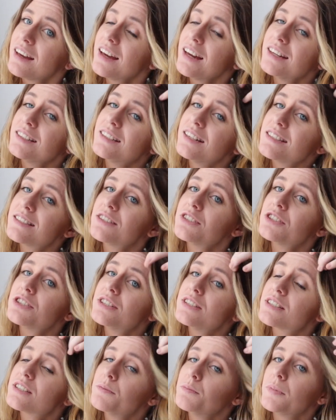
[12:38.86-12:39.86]
it doesn't
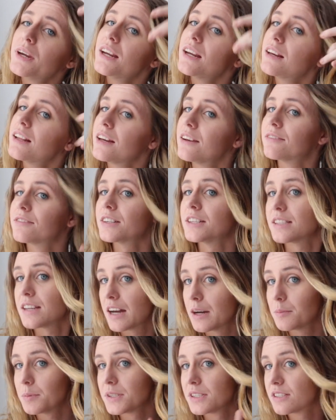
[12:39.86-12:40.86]
just immediately frizz
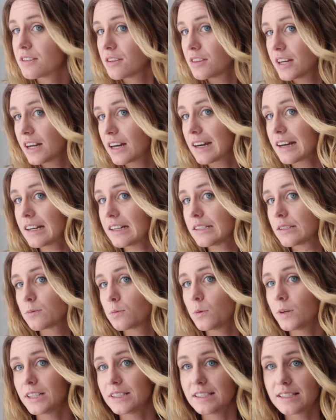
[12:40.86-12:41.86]
up. So there is
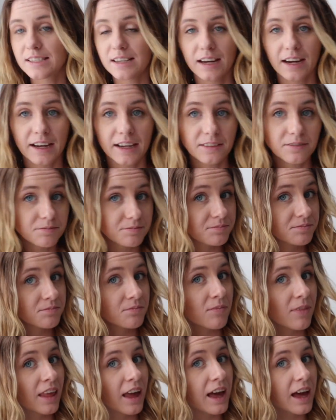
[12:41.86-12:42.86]
one side.
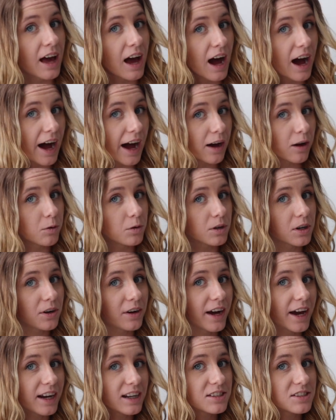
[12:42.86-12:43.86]
I will go
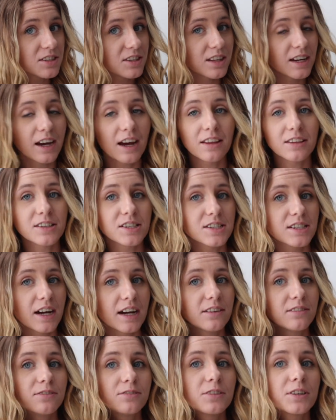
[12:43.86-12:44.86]
ahead and do the other
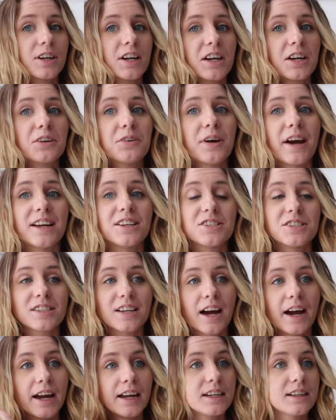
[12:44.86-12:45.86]
side for you and just
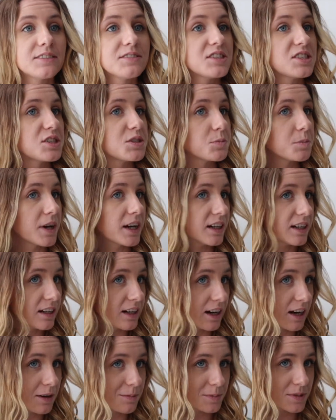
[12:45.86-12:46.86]
kind of speed it
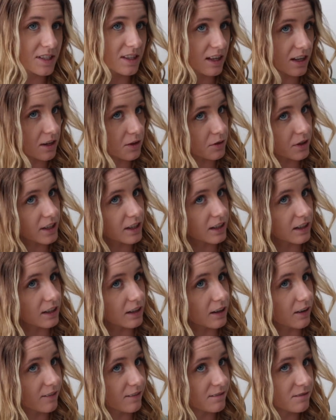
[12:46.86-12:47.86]
up so that you
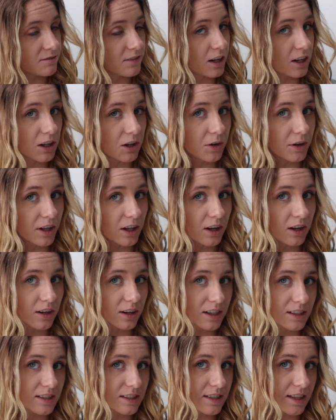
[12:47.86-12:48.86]
can follow
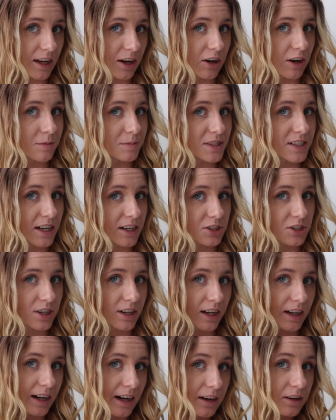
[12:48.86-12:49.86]
along and see how I'm
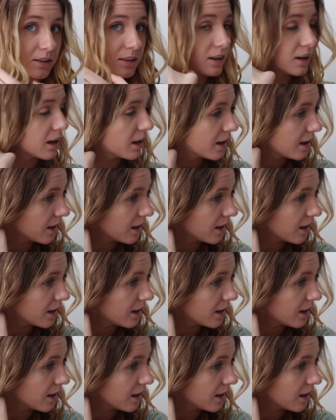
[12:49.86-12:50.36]
sectioning it out.